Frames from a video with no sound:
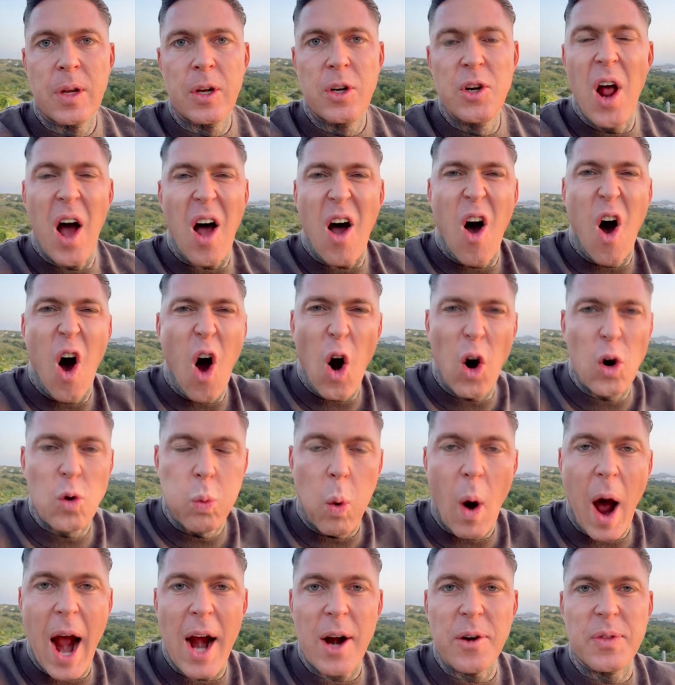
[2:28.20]
You're not
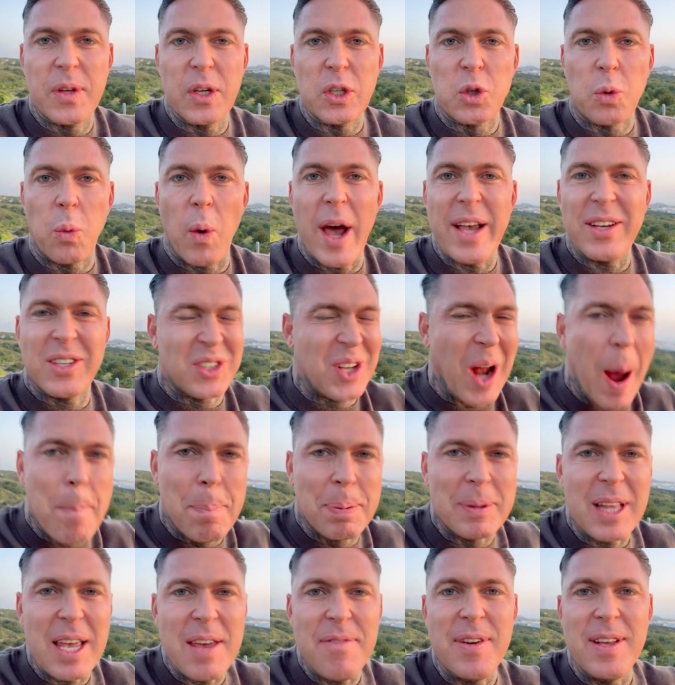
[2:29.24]
hardwired this way. Stop
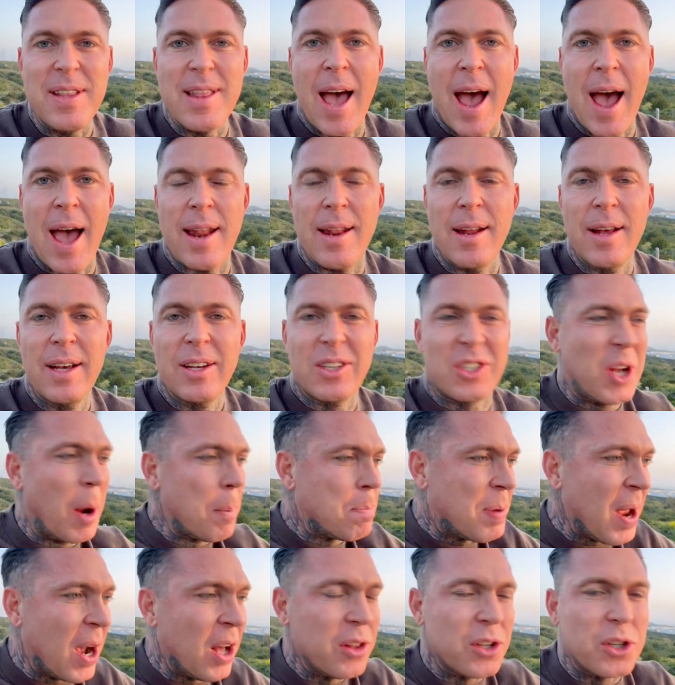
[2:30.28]
believing that.
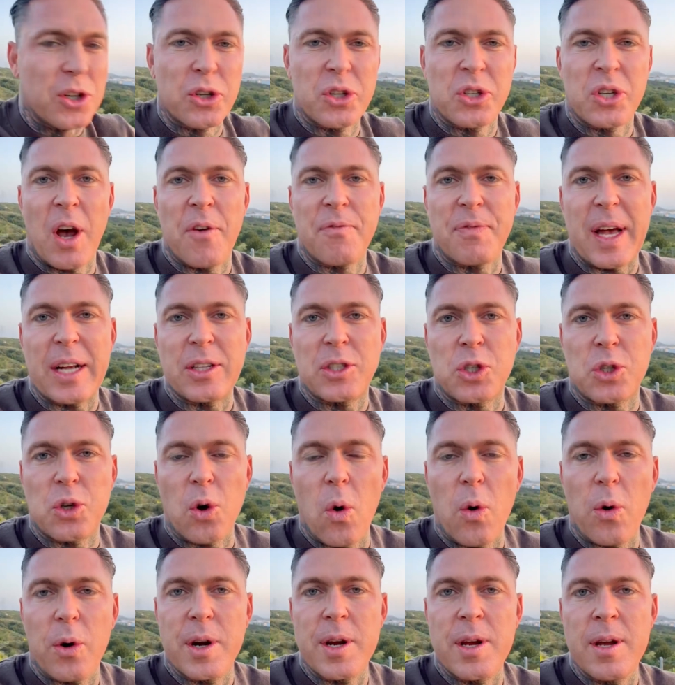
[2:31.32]
Stop telling yourself that
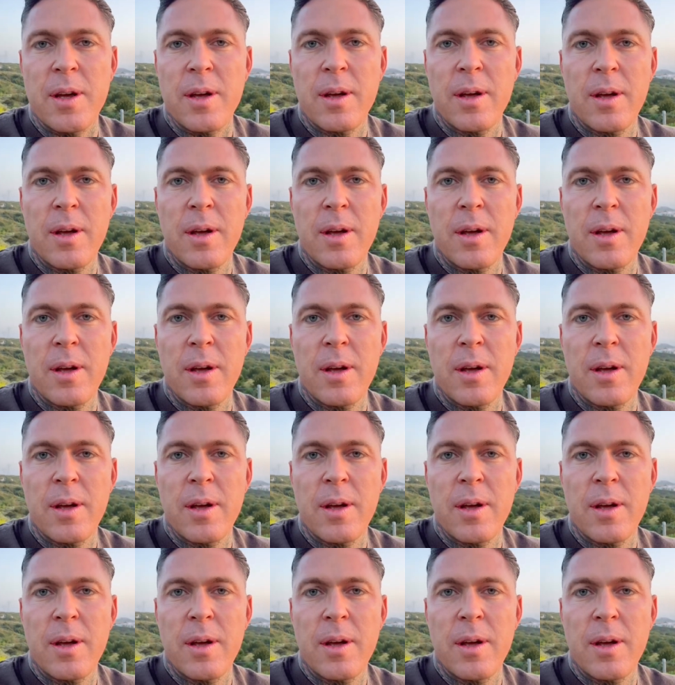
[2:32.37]
story.